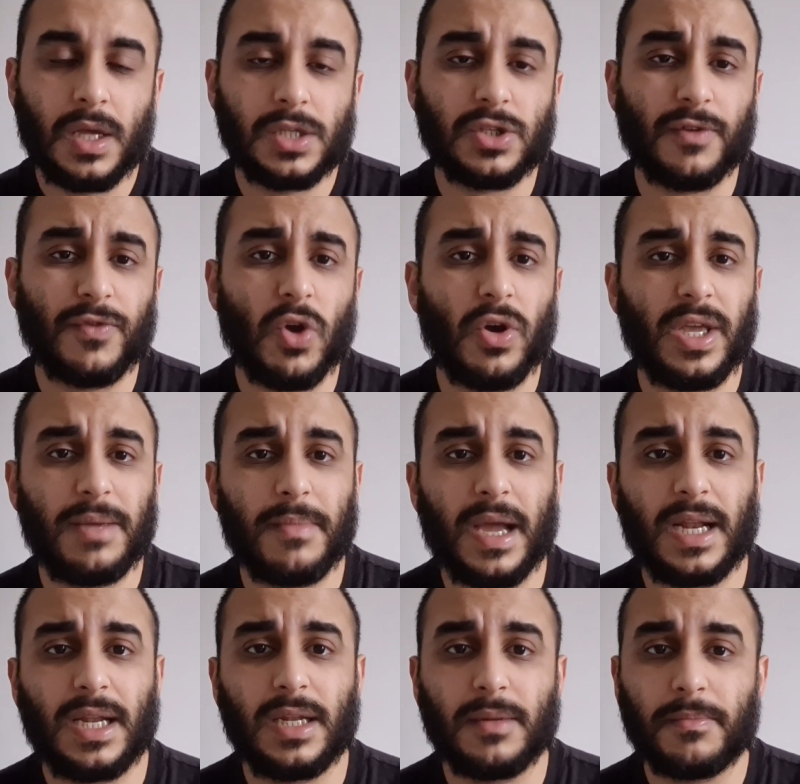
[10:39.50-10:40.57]
So if you're
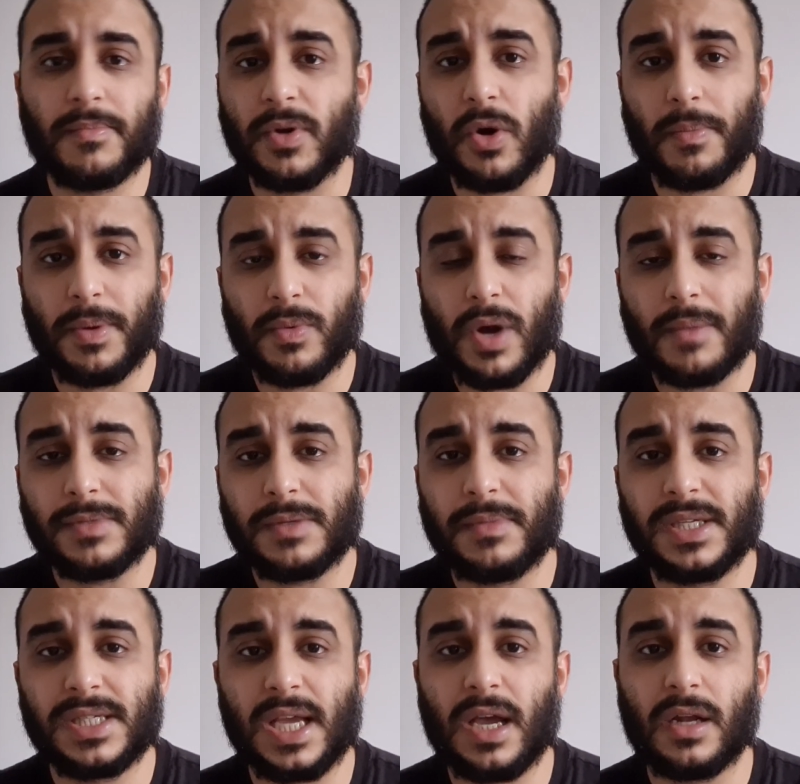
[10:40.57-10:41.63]
emailing, a lot of people come to me
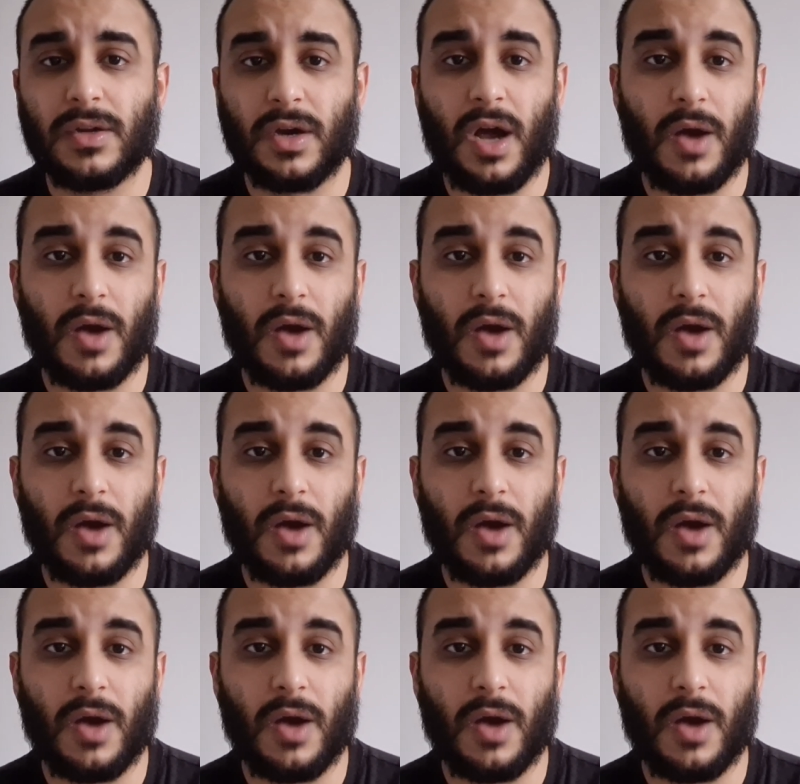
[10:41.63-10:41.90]
and say, oh, look,